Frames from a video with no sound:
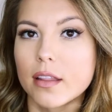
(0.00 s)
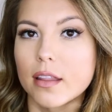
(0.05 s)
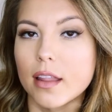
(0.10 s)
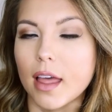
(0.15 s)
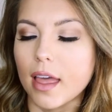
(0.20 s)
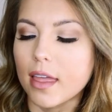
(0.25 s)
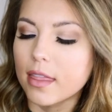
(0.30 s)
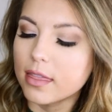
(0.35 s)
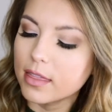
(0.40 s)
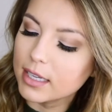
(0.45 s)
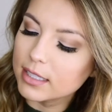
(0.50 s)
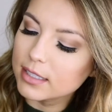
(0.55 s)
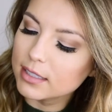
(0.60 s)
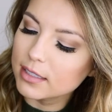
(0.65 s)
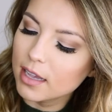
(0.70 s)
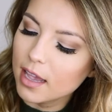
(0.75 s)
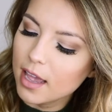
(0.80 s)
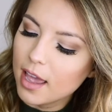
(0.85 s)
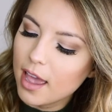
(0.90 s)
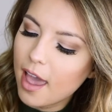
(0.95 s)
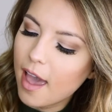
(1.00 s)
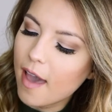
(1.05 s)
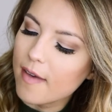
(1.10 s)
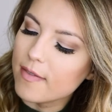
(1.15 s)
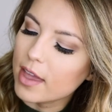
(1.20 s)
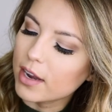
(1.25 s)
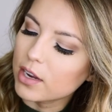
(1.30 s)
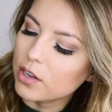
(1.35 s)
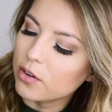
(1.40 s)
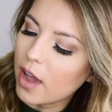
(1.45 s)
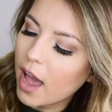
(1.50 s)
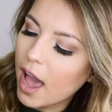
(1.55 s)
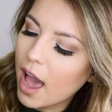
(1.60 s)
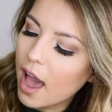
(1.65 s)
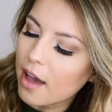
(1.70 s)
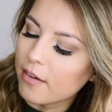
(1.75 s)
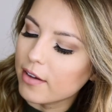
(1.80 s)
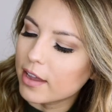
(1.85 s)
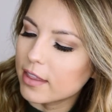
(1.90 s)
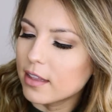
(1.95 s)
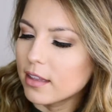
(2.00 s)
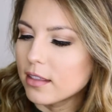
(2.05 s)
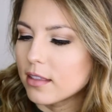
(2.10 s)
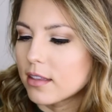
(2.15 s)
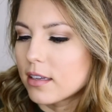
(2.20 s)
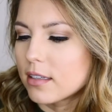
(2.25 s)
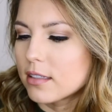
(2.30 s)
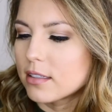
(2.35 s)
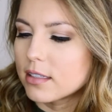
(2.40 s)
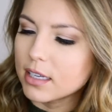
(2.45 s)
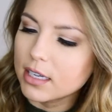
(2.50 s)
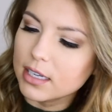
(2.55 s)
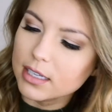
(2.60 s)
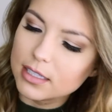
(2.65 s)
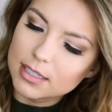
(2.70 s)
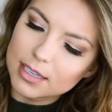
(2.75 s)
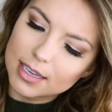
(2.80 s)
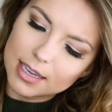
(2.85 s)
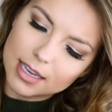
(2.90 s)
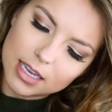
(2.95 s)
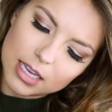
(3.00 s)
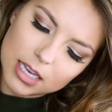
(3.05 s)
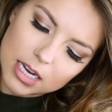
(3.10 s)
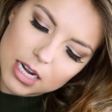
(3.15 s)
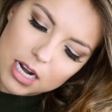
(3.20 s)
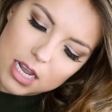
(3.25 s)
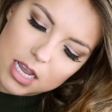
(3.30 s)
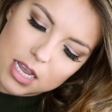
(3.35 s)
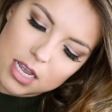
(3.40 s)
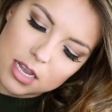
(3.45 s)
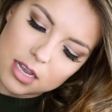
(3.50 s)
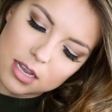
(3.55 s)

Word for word: like this. And then you have, I think this is in,